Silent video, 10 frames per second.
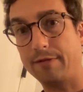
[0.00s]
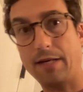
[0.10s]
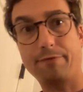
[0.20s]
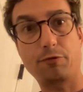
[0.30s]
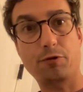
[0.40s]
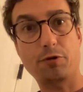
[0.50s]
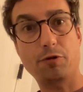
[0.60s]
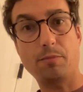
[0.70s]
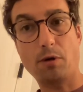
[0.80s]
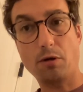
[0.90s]
not for sure
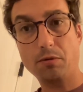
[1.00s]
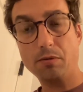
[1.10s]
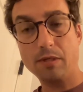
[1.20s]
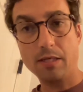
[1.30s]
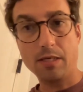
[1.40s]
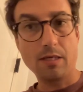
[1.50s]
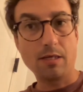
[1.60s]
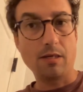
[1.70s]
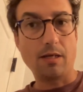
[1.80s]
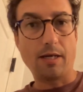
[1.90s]
tomorrow.
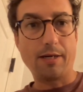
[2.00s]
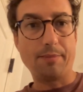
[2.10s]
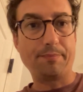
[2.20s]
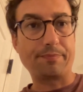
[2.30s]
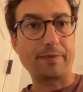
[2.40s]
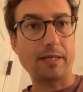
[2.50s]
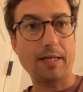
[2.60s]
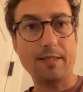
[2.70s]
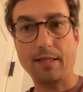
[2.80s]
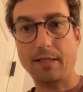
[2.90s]
Um,
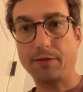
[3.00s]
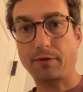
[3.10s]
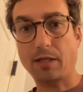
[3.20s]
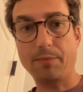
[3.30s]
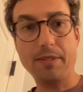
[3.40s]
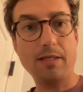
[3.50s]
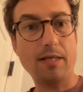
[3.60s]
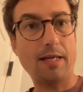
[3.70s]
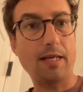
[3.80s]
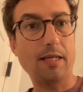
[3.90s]
guys, thanks for
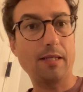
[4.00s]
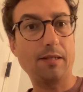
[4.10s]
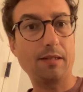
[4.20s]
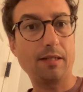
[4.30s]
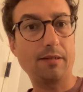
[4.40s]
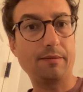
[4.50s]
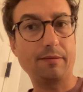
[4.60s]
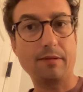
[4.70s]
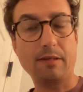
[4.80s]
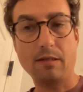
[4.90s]
coming, and uh,
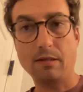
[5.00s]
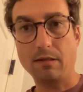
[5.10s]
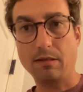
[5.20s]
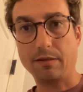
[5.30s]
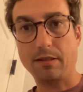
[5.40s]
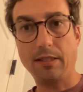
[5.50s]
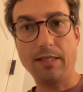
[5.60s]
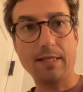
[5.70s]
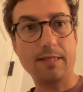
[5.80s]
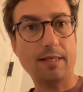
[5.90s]
I'll see you
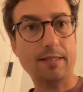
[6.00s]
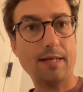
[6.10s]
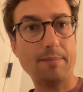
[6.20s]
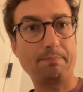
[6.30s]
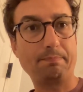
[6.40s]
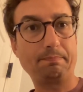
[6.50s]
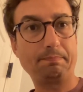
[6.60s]
guys next time.